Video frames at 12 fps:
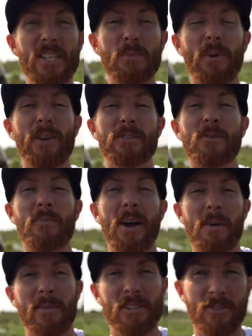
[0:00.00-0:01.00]
sponsored
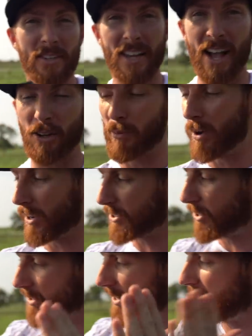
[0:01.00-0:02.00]
by Mystery Tackle Box
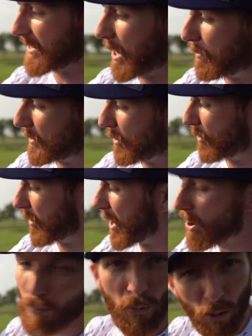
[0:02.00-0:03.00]
on today's episode.
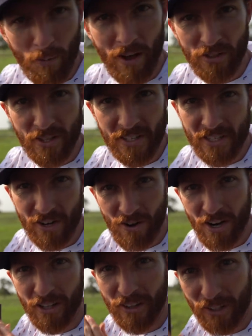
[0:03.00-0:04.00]
More about this here
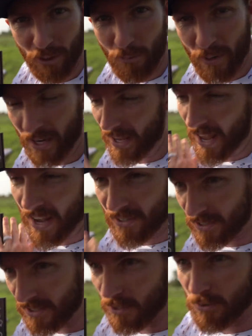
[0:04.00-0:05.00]
in a little bit.
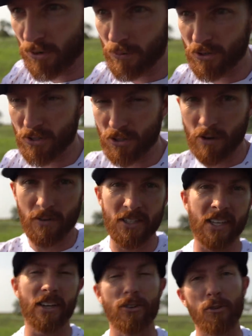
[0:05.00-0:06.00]
Excellent subscription service
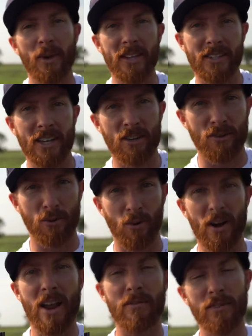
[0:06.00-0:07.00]
to get new baits at your
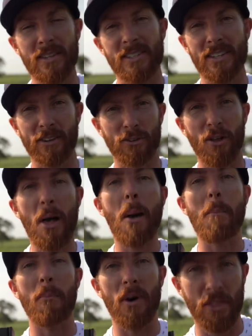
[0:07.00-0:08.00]
door every single
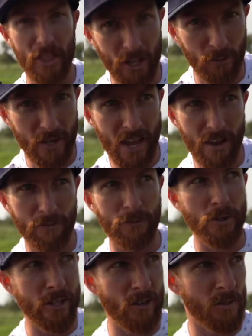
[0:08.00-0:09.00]
month like we have
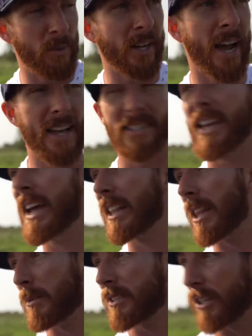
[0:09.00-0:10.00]
for years. But guys,
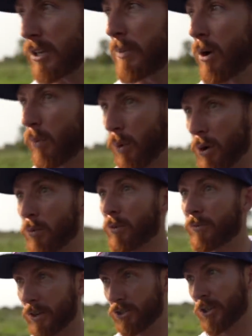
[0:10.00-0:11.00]
let me tell you about where we're
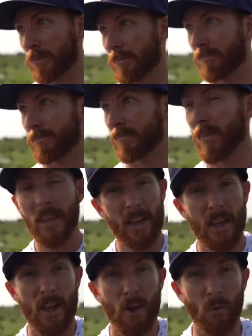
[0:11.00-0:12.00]
fishing.
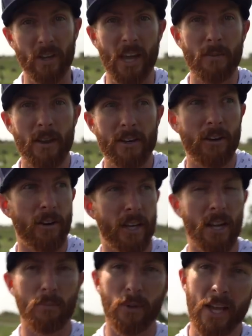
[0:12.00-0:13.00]
We came down here to
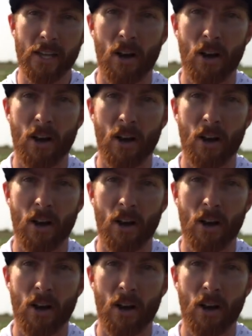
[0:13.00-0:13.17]
hit up Lake